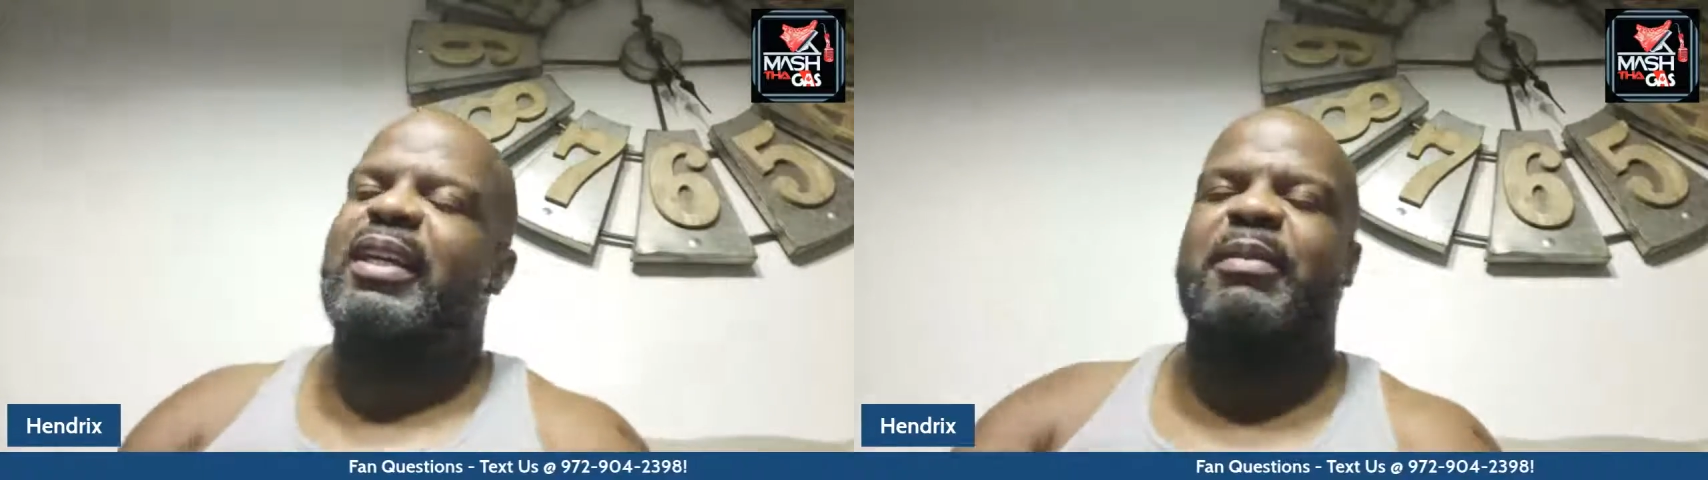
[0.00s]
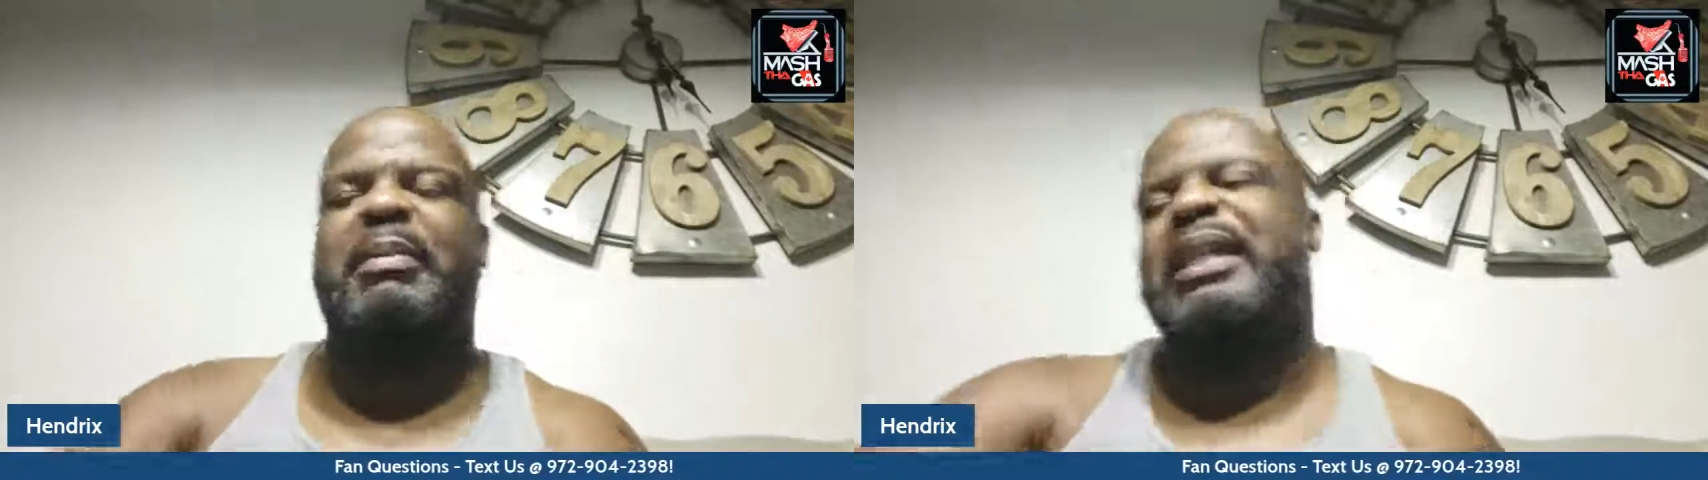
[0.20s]

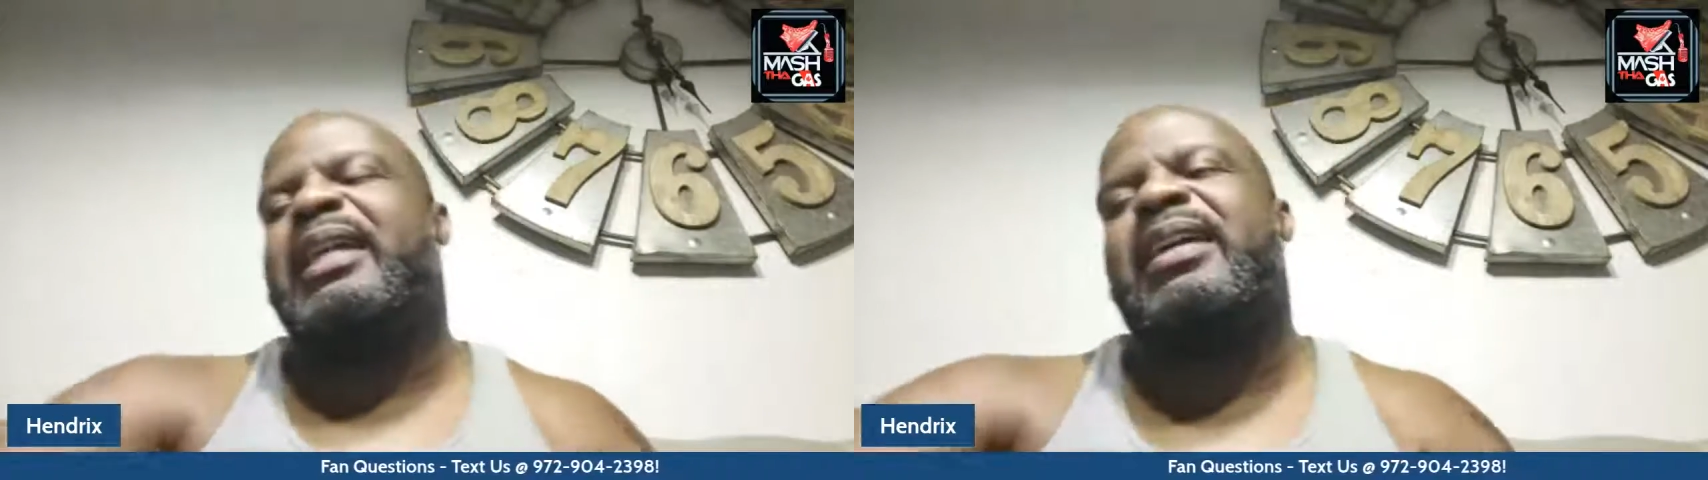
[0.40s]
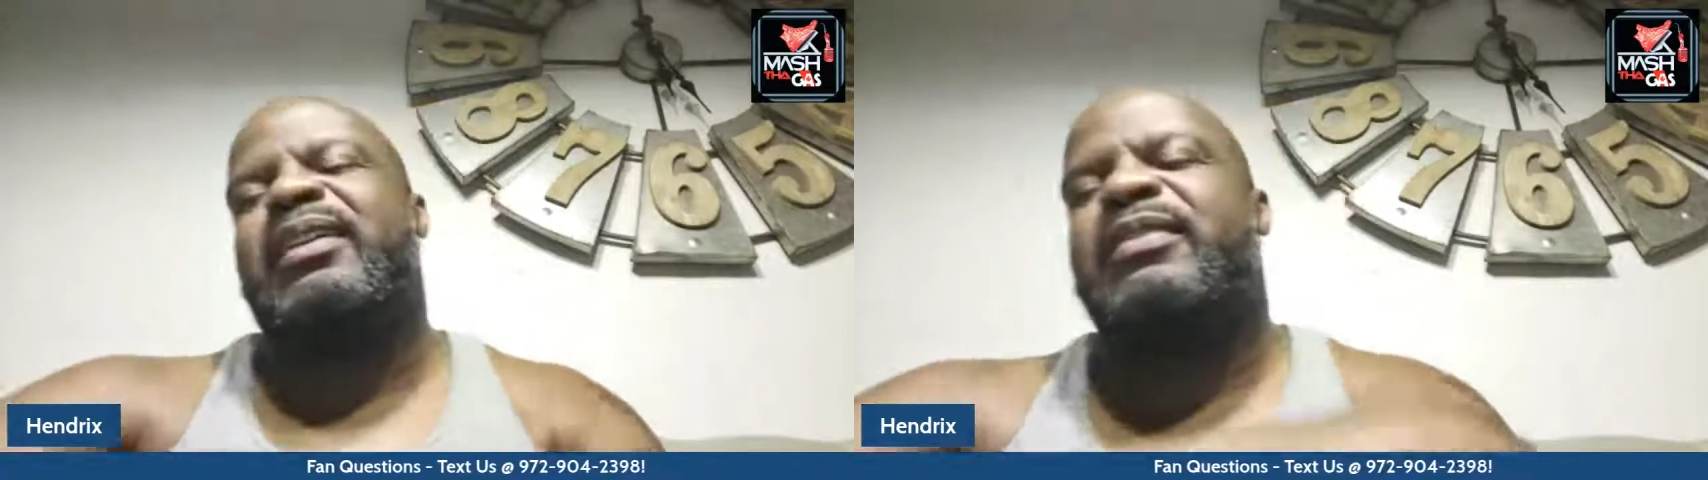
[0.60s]
It'll be
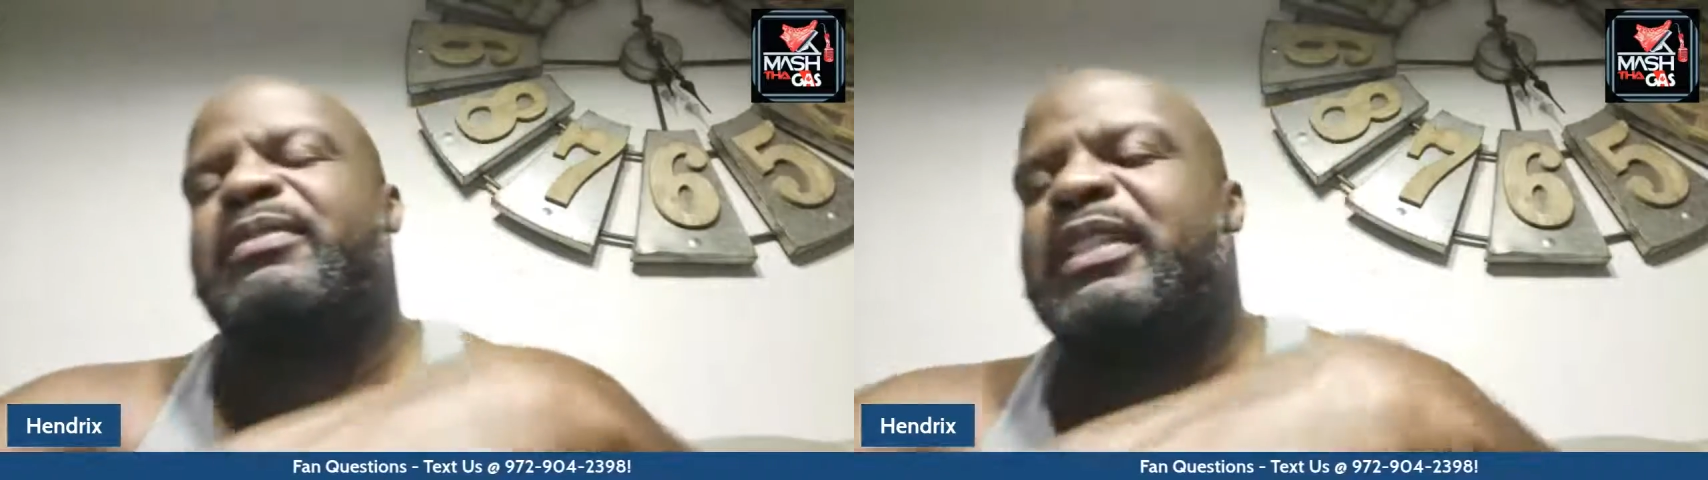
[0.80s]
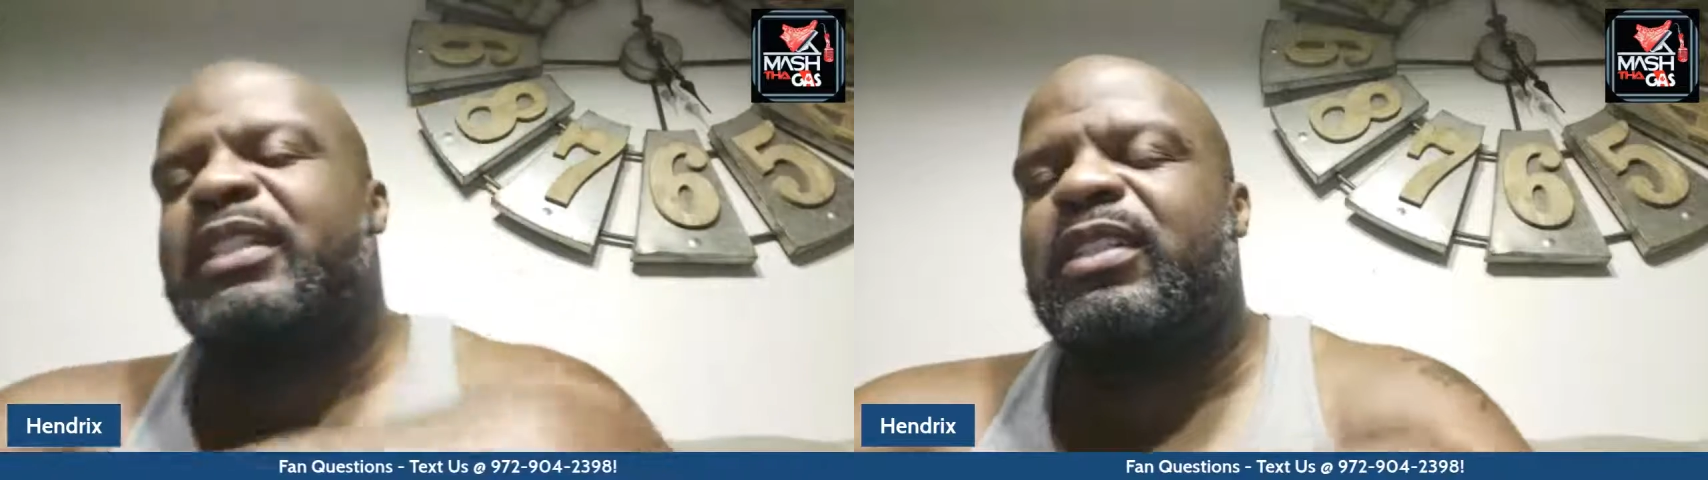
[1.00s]
down there
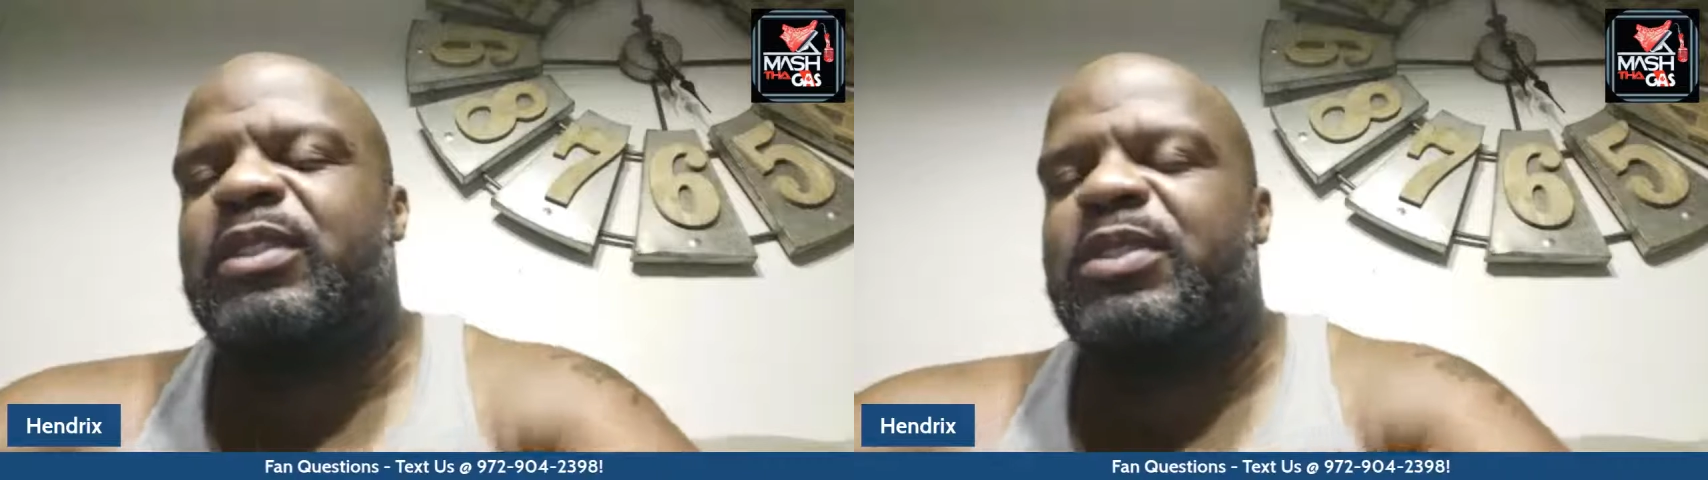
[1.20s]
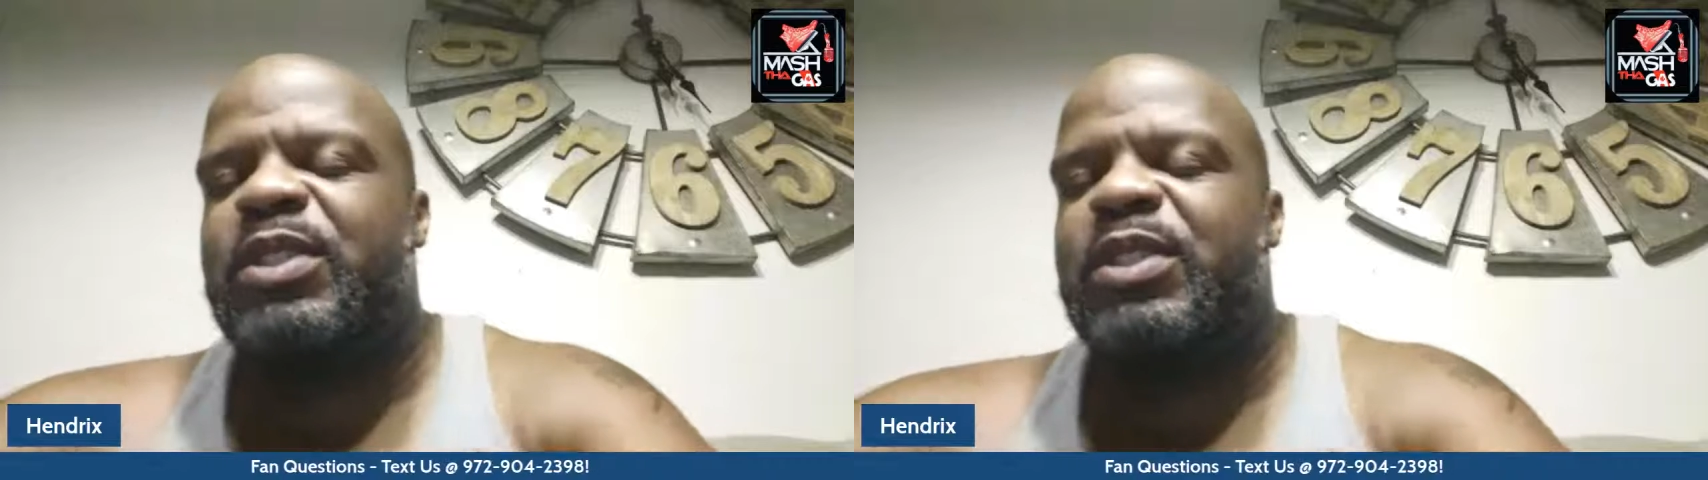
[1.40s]
for you too.